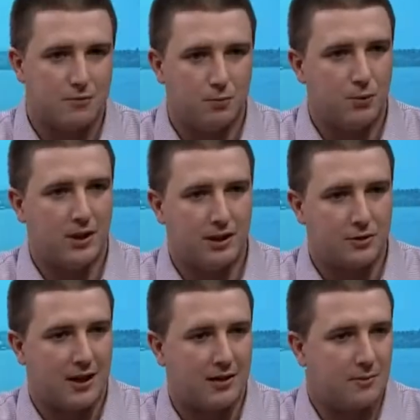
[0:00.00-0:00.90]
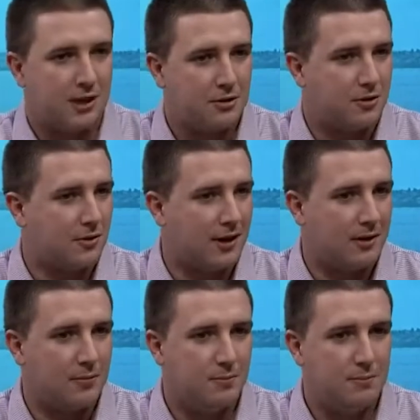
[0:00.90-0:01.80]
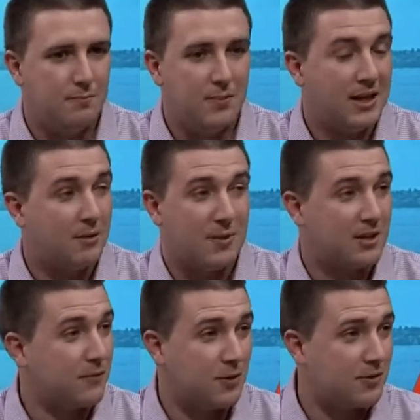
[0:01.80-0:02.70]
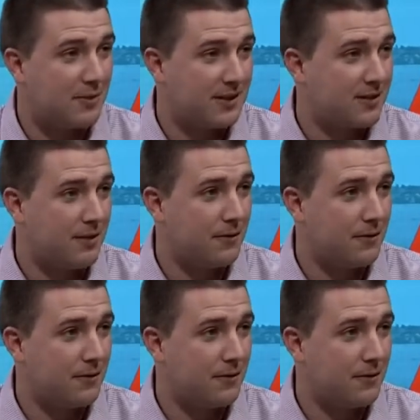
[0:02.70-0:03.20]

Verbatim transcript: really tried to make sure that I'm being the best version of myself